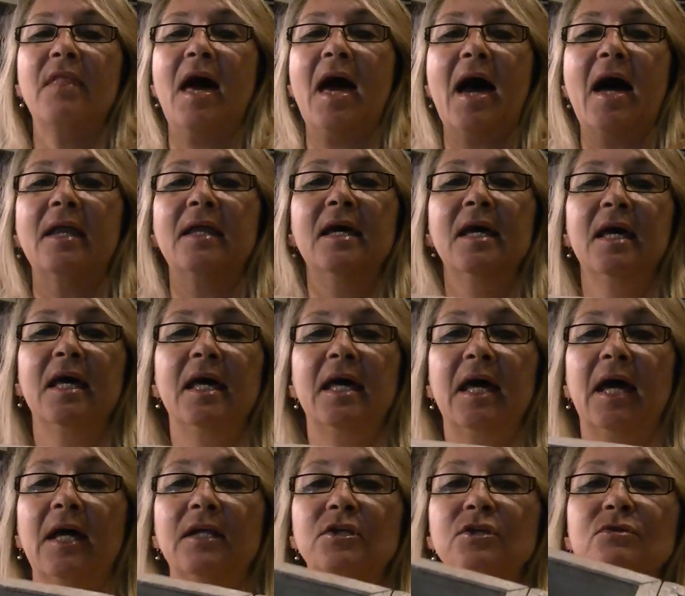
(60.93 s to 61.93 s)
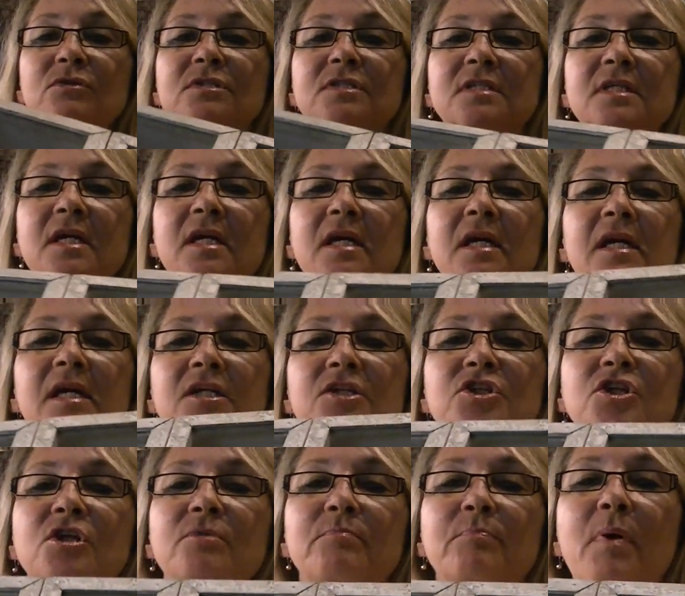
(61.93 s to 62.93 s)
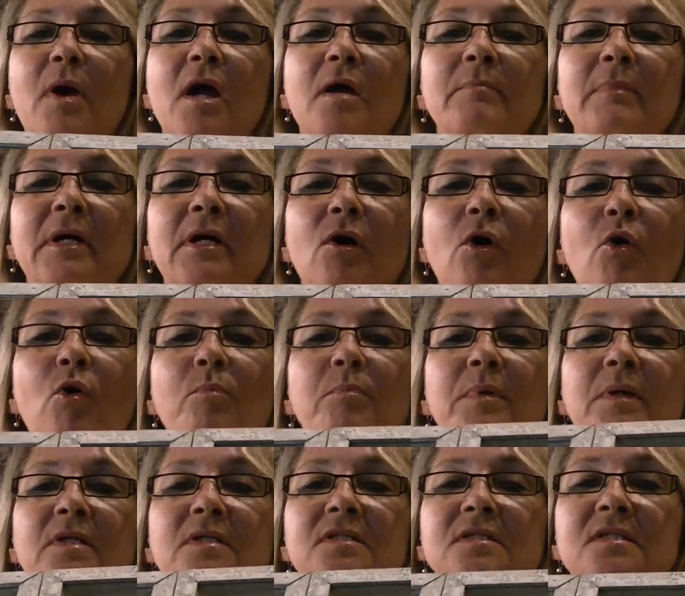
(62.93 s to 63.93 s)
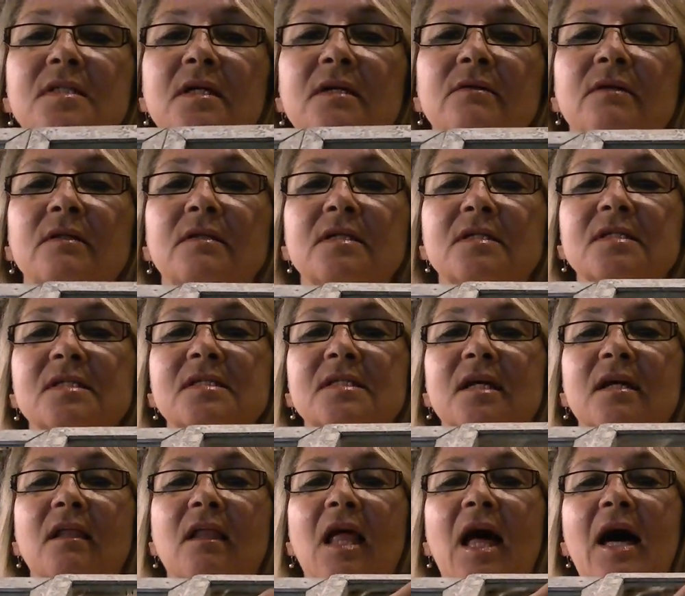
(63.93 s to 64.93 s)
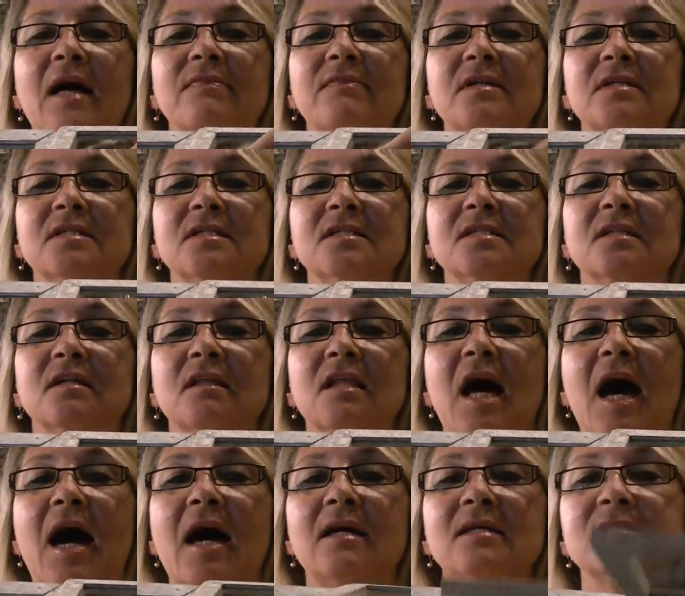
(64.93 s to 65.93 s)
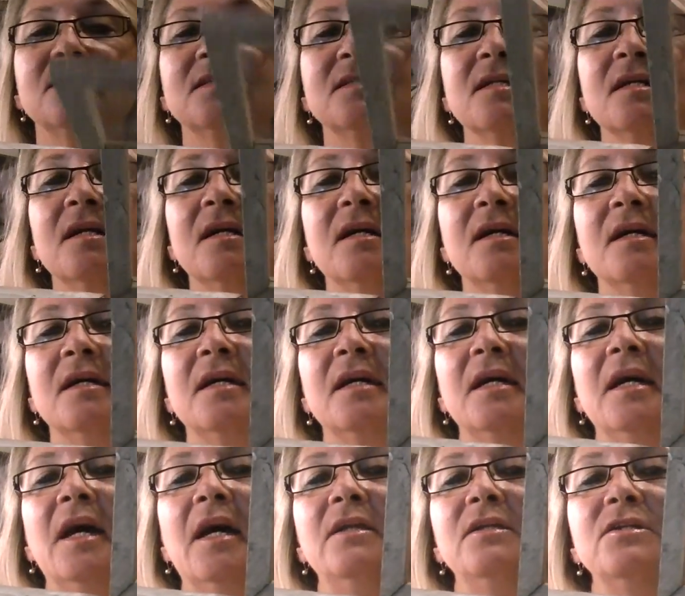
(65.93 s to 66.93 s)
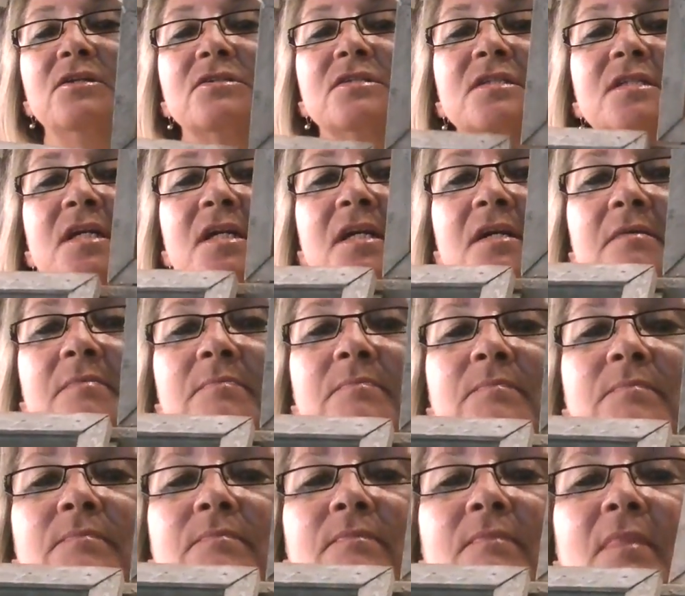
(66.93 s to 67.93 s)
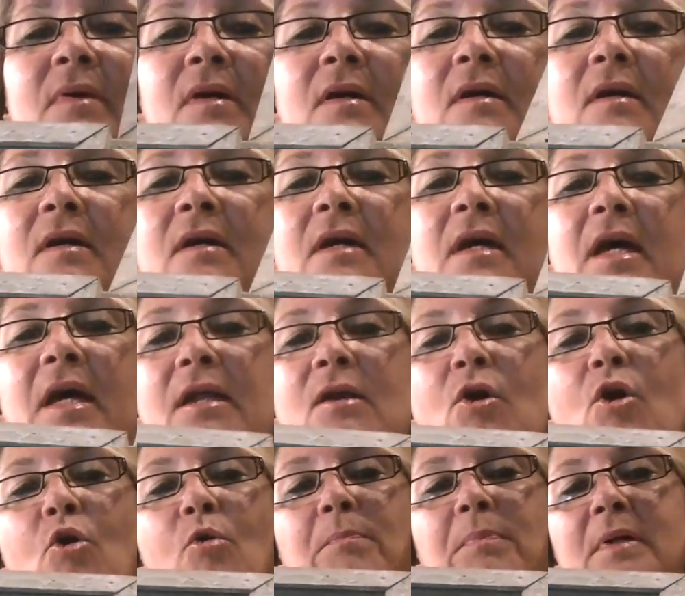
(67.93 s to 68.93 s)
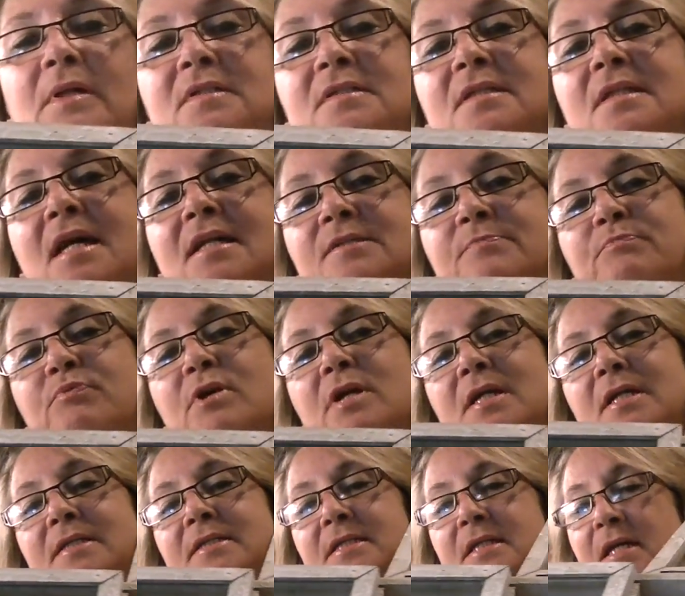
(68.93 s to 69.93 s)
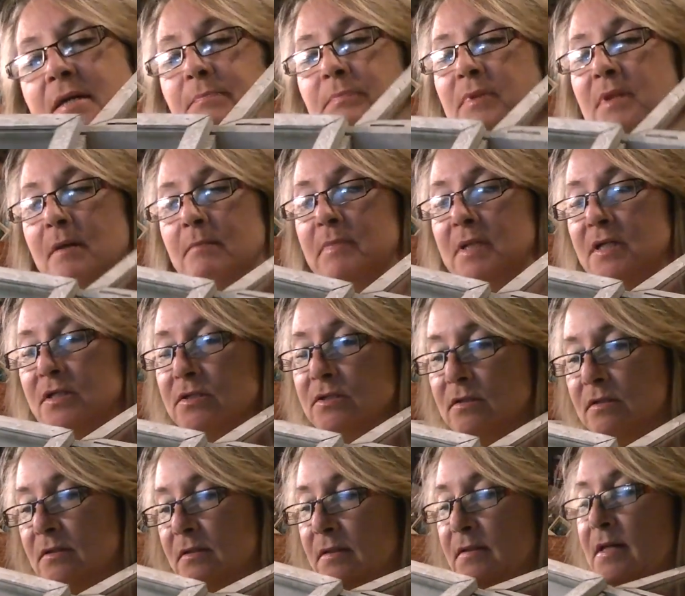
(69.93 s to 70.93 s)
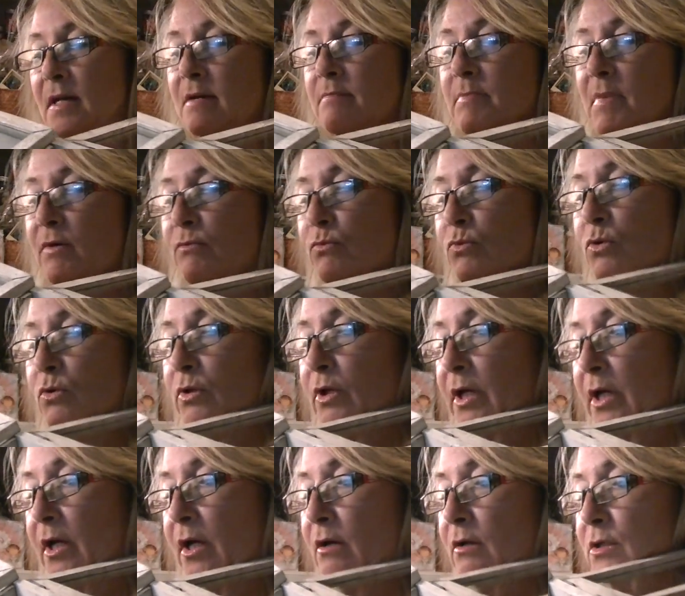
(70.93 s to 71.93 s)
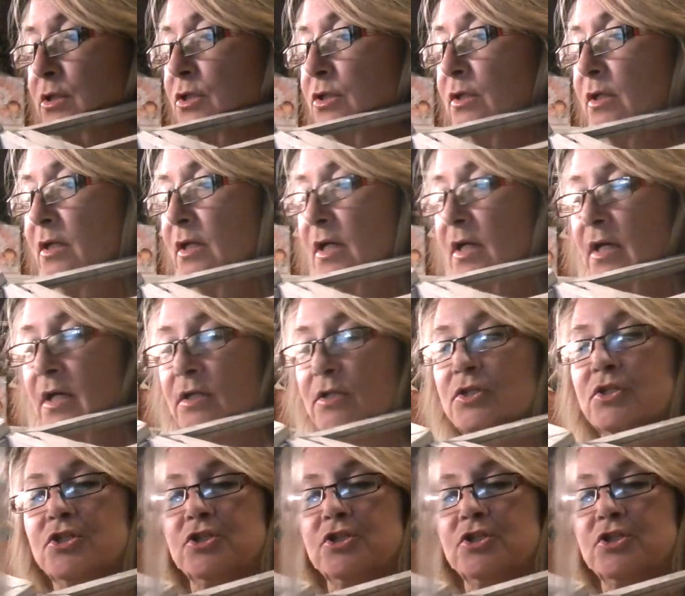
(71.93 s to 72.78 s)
that, and you see each compartment opens. This is glass, and you see it opens, and that's pretty deep. Let me get my ruler here and